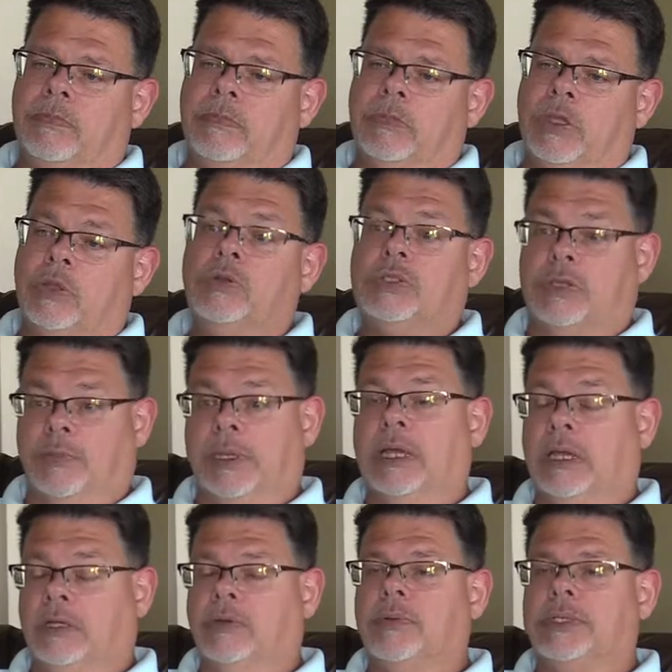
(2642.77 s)
used to be
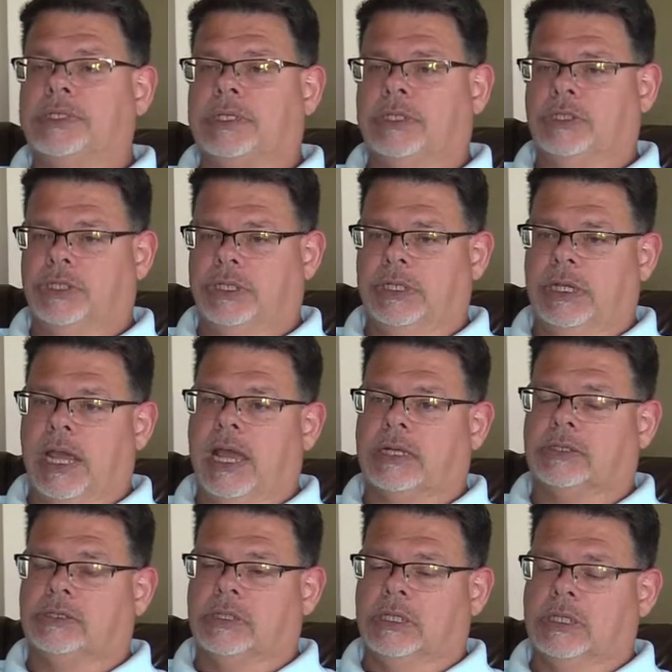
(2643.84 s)
at UNCG
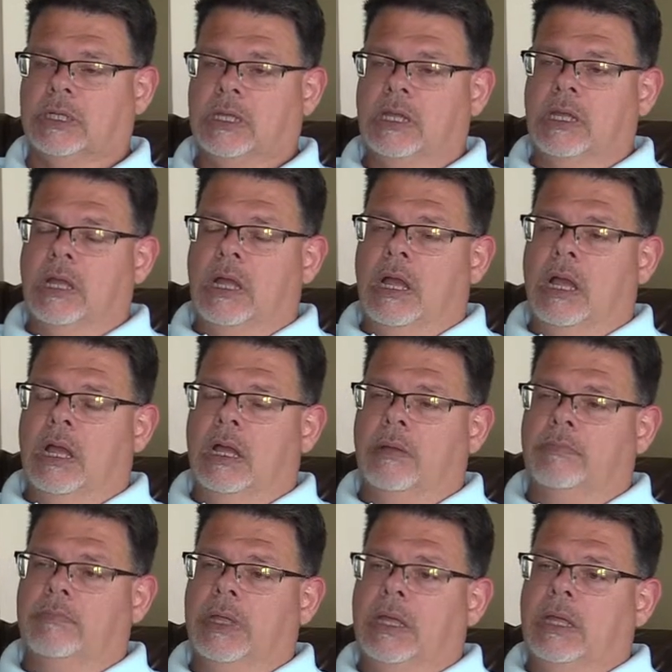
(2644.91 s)
actually,
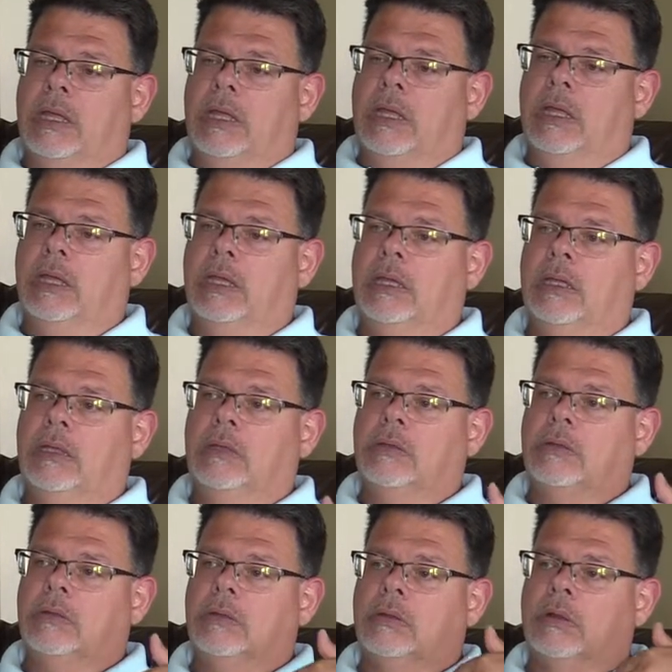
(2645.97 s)
he
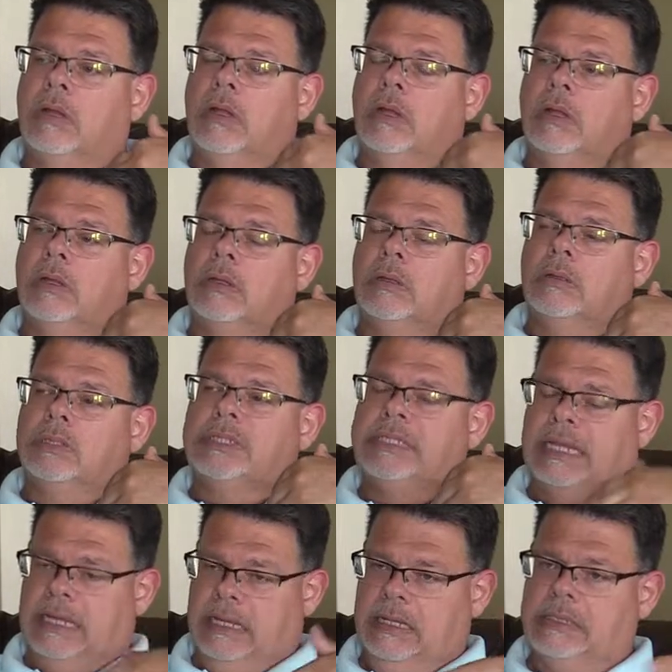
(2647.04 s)

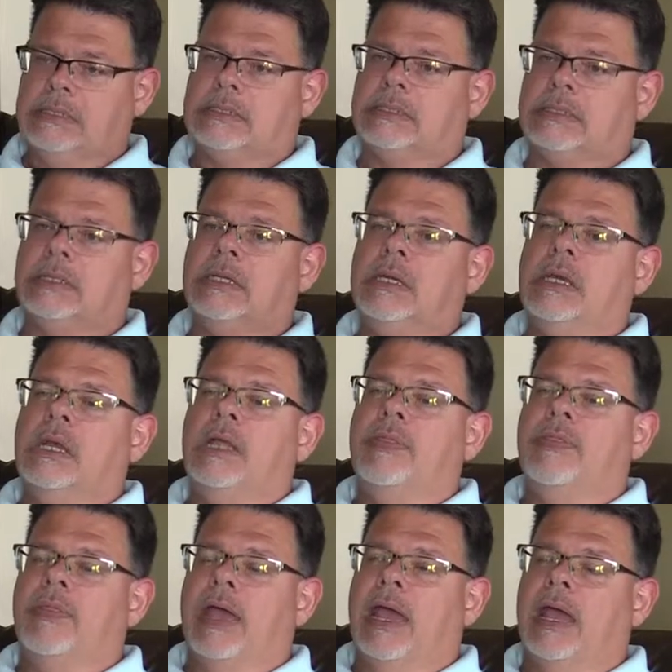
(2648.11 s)
says
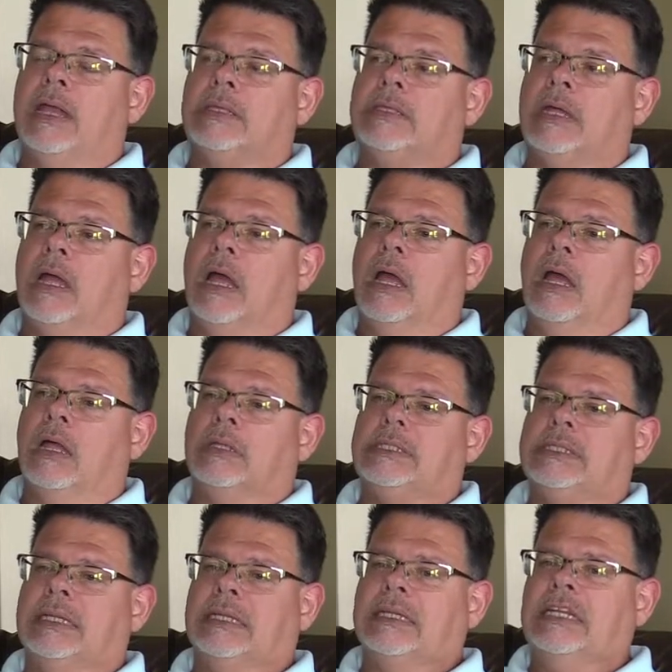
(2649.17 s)
that a
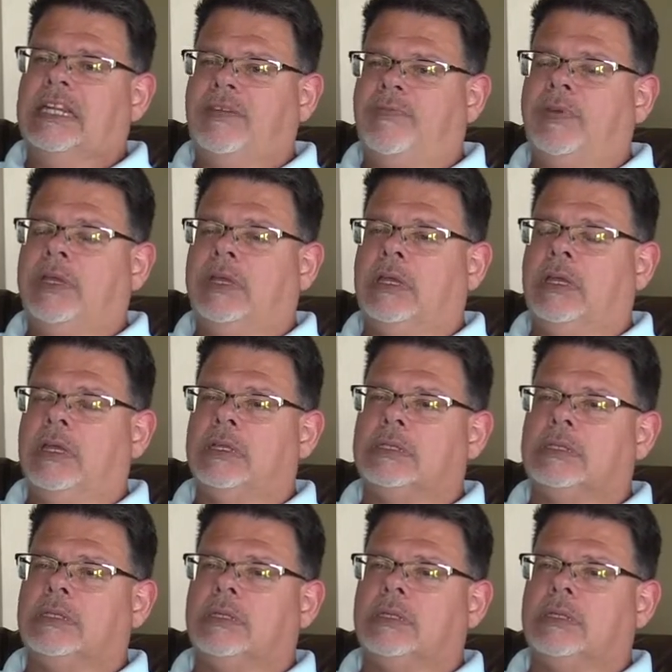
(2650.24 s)
significant